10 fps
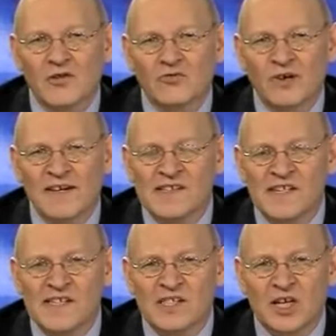
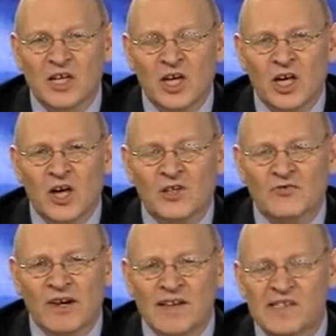Racist alert,
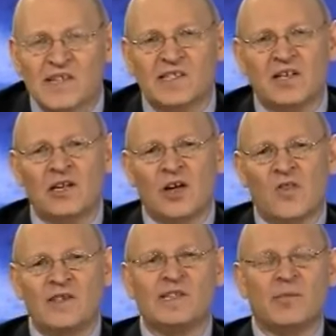racist
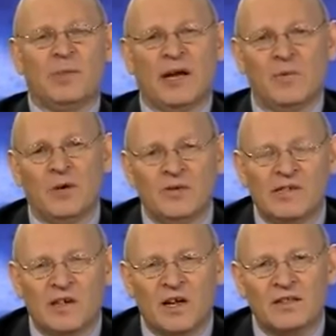alert. This is a bit where you
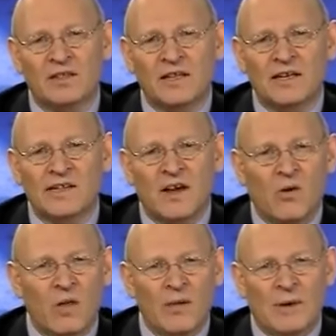start
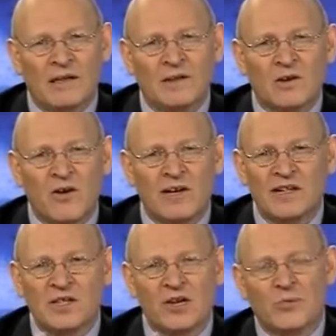saying all that Michael Corrin
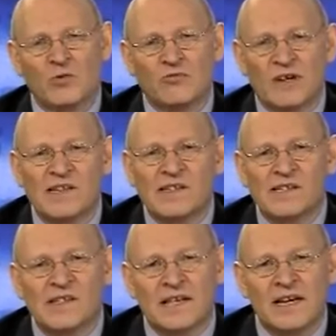is a terrible
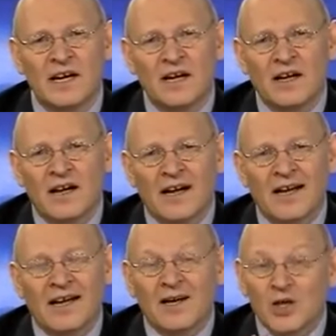racist, isn't he?
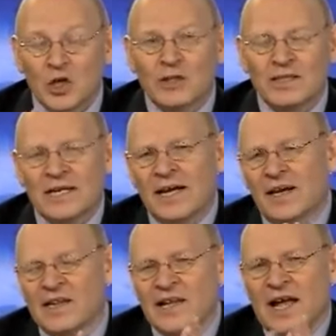Couldn't care
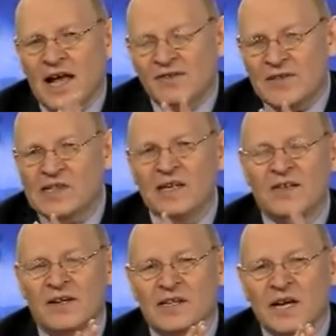less. Have to
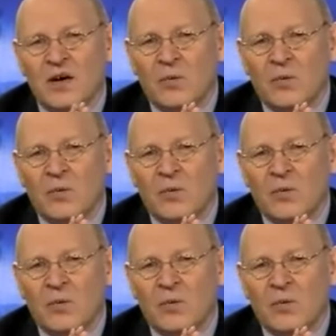say this.